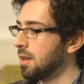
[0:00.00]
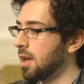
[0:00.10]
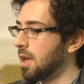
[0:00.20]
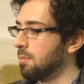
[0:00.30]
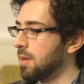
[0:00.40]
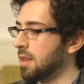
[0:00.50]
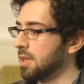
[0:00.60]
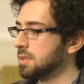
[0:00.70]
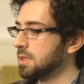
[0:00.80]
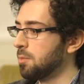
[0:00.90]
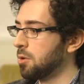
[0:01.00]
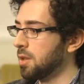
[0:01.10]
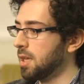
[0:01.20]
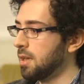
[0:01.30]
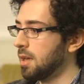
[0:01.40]
Um, I think
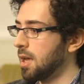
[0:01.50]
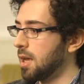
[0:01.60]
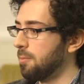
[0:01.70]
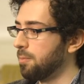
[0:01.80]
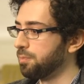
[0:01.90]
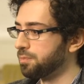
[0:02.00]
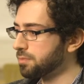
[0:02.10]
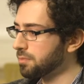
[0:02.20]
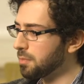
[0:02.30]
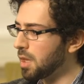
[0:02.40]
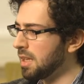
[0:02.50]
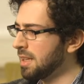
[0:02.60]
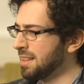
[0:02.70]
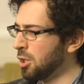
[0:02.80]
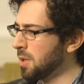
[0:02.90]
similarly, um,
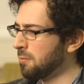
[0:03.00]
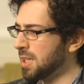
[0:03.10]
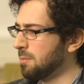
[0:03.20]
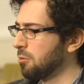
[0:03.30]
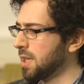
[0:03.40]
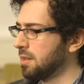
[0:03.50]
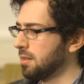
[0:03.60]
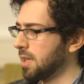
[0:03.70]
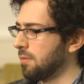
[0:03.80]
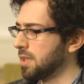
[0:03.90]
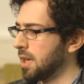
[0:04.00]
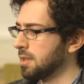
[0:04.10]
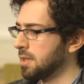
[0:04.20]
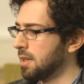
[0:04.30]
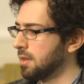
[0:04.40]
a little bit of writing, but really definitely not a
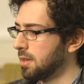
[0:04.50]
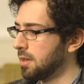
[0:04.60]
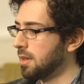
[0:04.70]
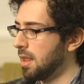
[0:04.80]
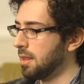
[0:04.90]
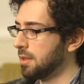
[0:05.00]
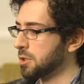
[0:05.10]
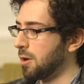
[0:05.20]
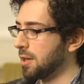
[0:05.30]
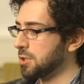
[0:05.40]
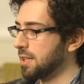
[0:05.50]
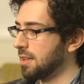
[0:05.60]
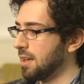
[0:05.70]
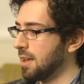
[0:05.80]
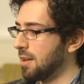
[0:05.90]
ton. This
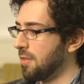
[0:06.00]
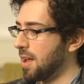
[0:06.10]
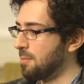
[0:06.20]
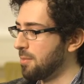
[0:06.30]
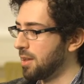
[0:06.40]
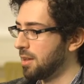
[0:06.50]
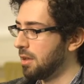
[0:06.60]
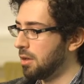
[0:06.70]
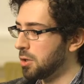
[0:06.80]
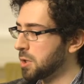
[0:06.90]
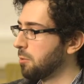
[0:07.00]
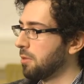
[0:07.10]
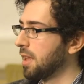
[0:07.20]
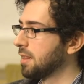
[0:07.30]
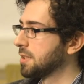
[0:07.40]
question of um, should we
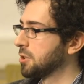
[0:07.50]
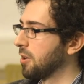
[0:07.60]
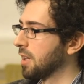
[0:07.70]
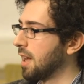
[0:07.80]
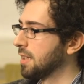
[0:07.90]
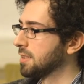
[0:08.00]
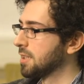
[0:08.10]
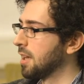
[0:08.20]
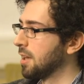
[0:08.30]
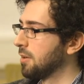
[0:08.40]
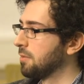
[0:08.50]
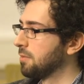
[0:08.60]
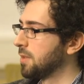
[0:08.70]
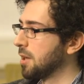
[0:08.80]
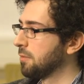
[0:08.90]
think that certain kinds of
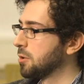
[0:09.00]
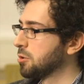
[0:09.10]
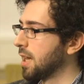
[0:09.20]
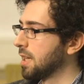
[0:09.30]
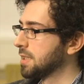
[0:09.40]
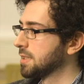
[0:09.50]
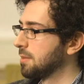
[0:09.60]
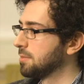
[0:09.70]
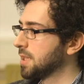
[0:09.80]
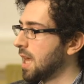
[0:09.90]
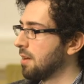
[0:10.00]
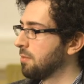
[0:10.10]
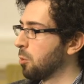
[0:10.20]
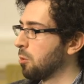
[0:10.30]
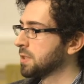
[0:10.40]
you know future AI systems have
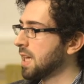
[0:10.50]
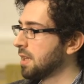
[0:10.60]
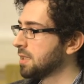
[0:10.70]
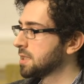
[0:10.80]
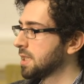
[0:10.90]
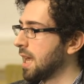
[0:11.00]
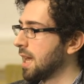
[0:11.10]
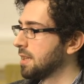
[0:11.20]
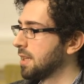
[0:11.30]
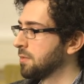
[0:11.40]
moral status, mm-hmm. and mm.